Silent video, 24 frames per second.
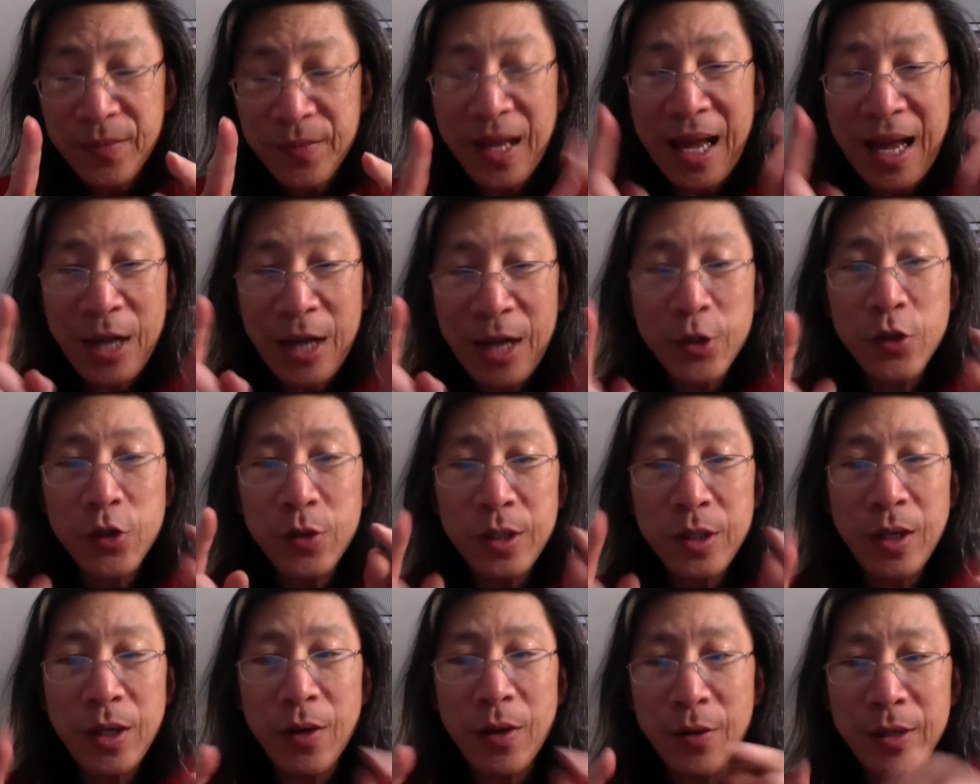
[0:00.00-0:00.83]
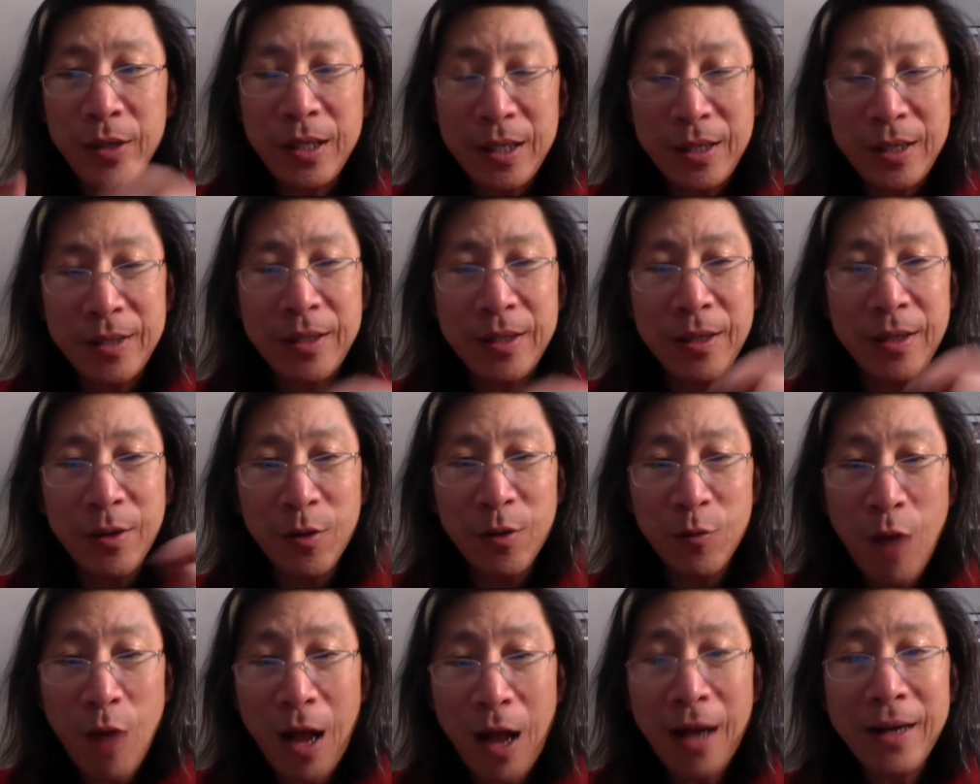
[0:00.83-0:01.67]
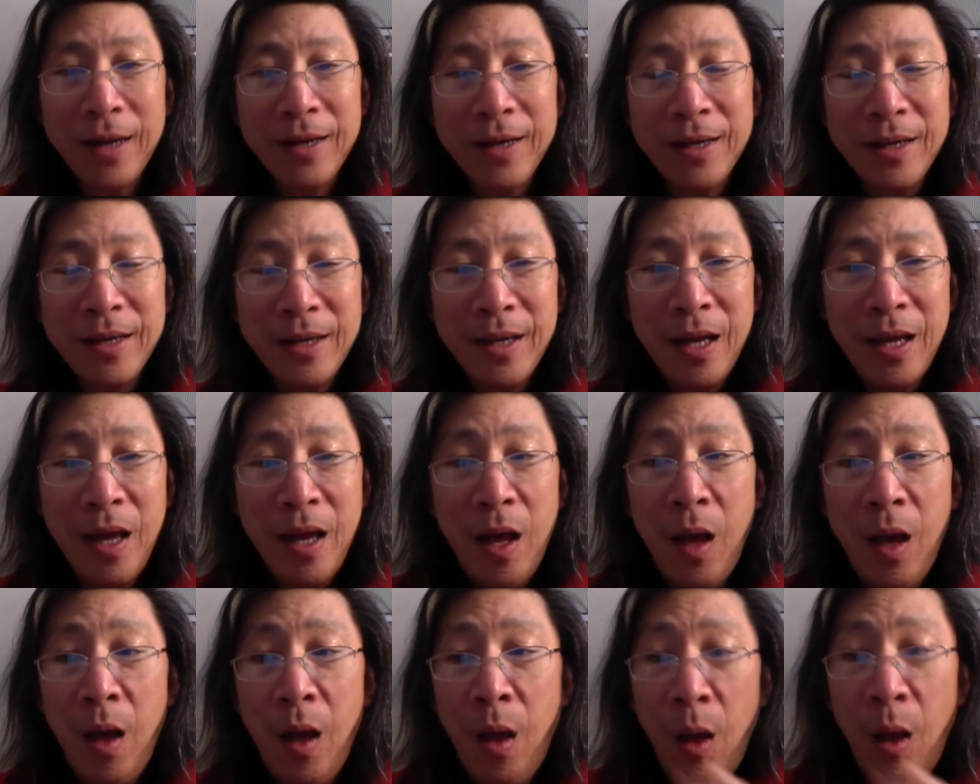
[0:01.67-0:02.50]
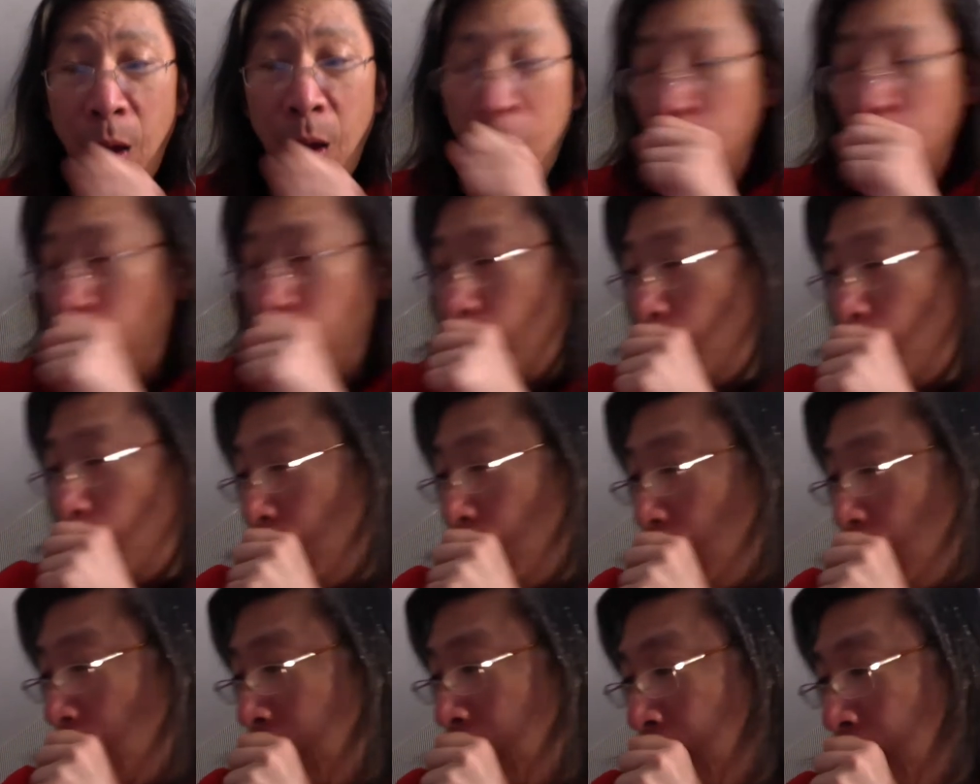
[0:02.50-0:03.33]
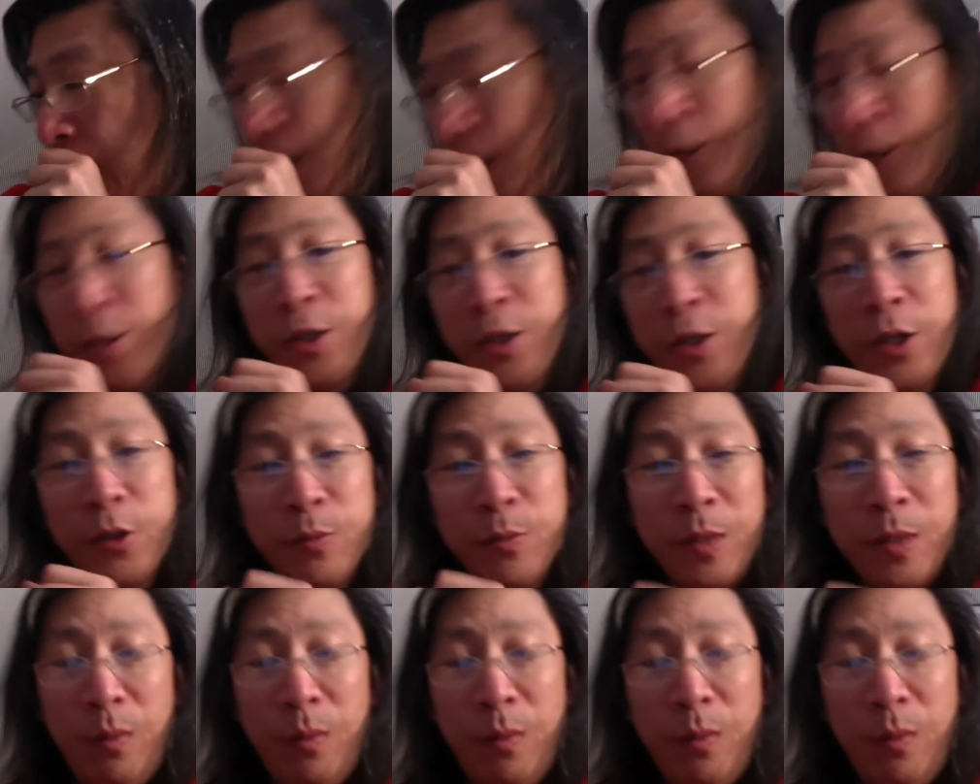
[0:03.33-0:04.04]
actually are in the rock. Excuse me.